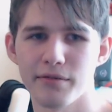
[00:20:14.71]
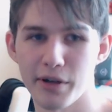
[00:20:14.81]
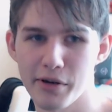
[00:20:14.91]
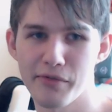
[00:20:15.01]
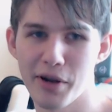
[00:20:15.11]

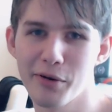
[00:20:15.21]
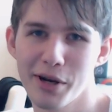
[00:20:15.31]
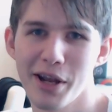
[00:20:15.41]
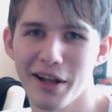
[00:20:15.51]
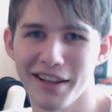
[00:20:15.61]
Very,
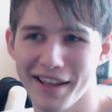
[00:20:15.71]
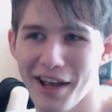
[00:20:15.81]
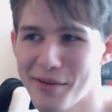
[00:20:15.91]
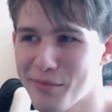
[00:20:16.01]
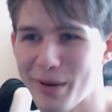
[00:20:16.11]
very, like,
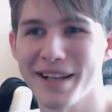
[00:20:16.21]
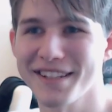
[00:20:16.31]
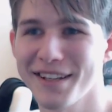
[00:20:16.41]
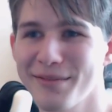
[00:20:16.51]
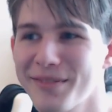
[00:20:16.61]

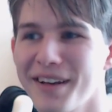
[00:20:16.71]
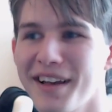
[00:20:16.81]
unimpressive,